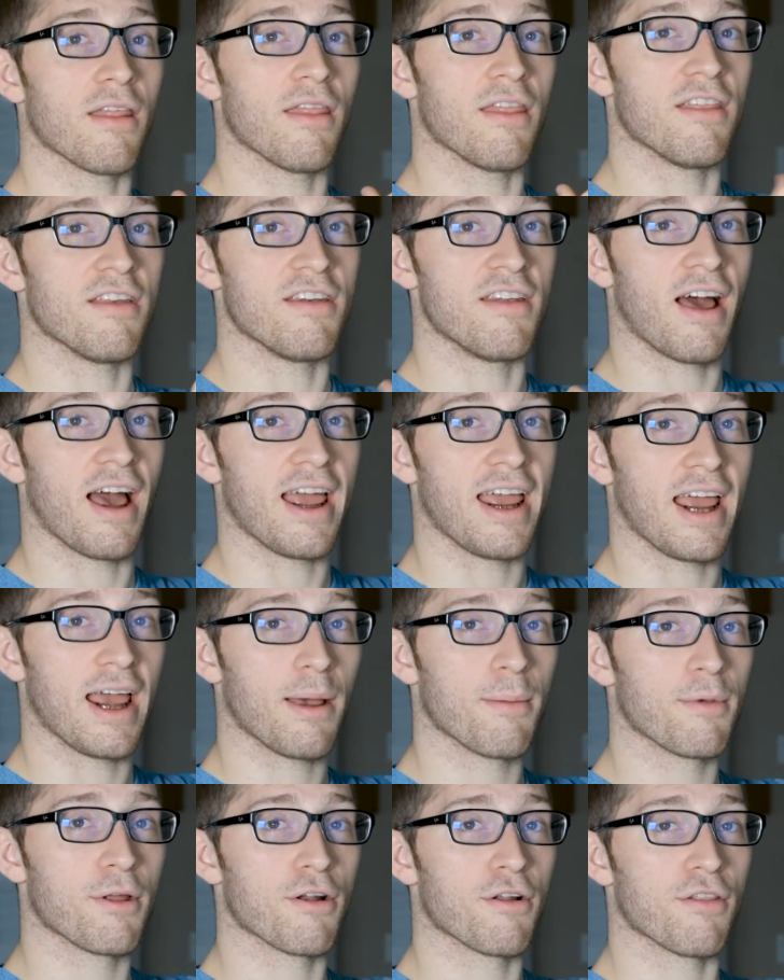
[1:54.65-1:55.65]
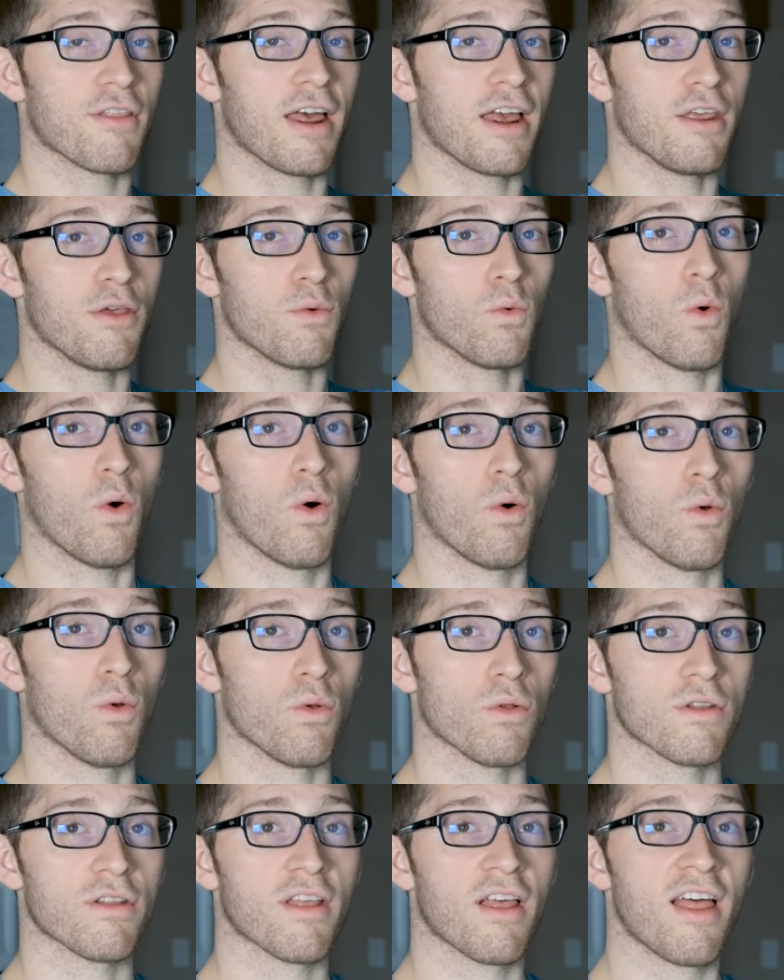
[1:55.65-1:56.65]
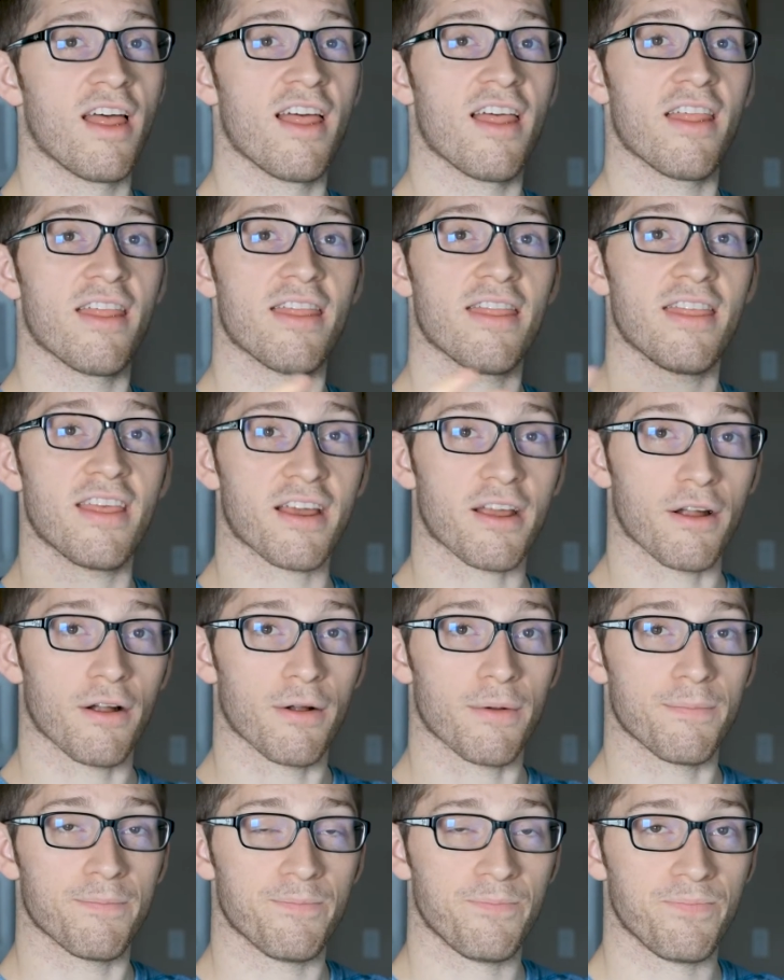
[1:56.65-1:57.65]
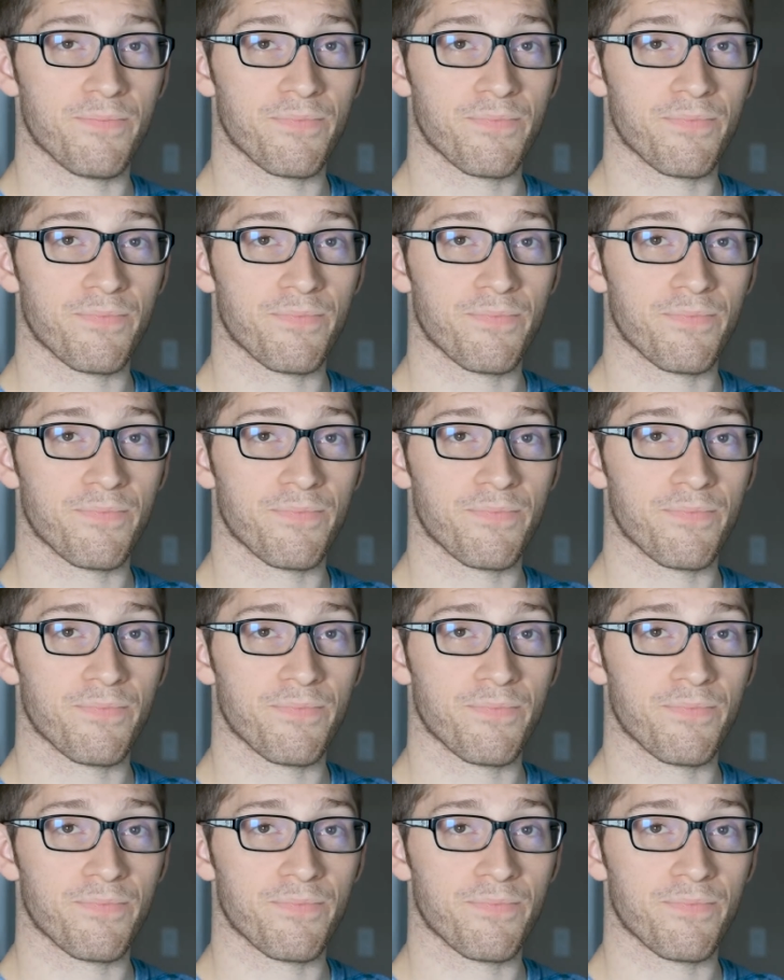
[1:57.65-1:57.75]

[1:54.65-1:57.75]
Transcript: the diameter that you hold thicker.